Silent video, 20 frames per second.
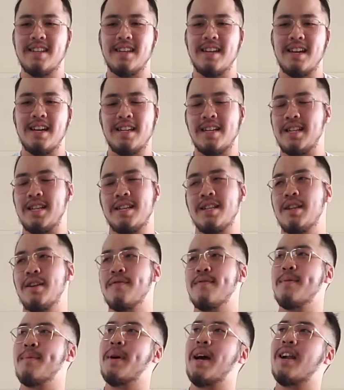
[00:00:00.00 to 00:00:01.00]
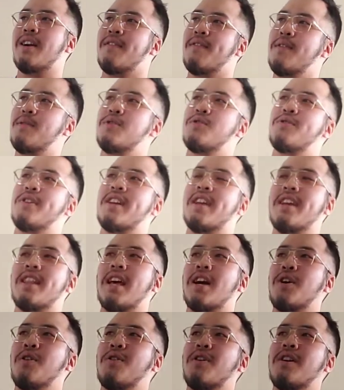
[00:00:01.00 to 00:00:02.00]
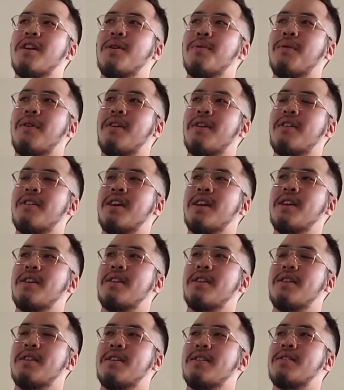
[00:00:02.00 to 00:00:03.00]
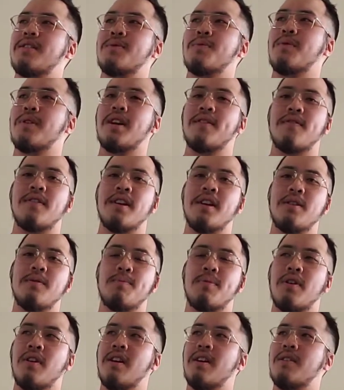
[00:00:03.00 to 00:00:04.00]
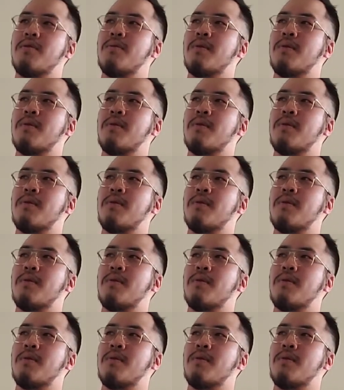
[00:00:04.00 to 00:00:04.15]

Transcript: And it doesn't even matter if he was drinking that coconut water, just whatever he brought,